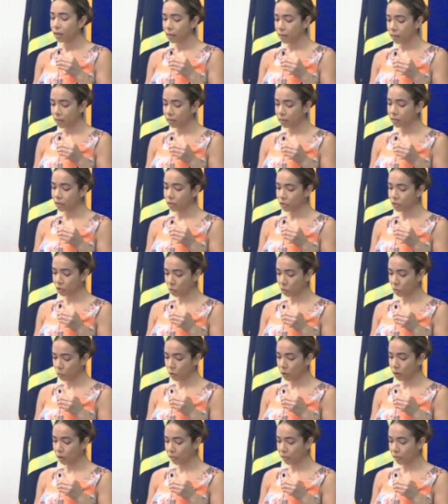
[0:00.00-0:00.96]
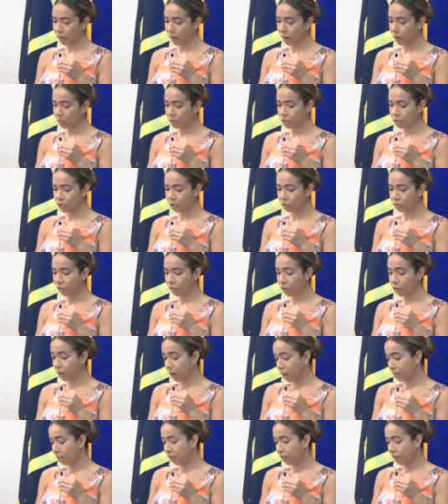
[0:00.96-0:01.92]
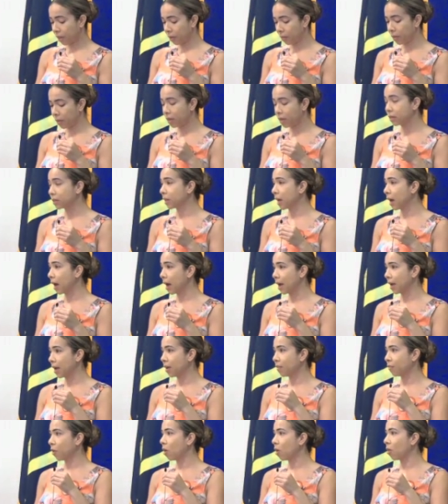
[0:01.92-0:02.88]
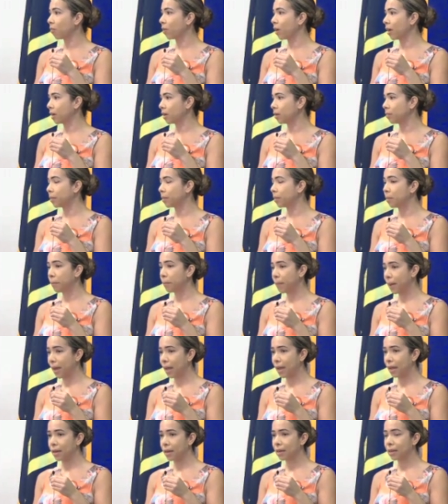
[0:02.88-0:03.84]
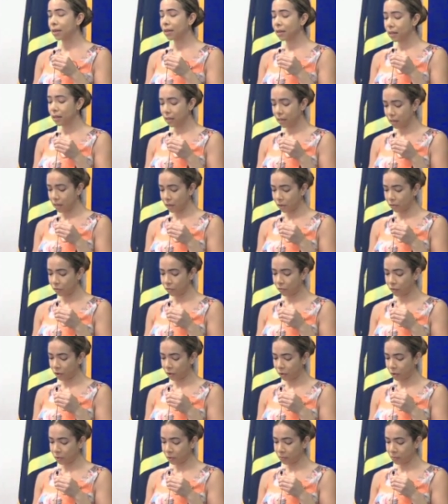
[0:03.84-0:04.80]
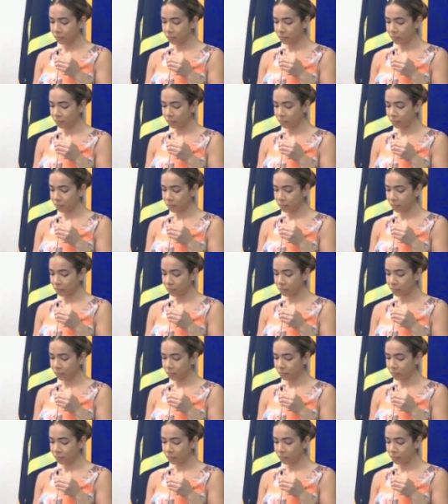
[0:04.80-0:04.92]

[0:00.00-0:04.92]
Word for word: This is the work that I would do for nothing because I have already been paid in full.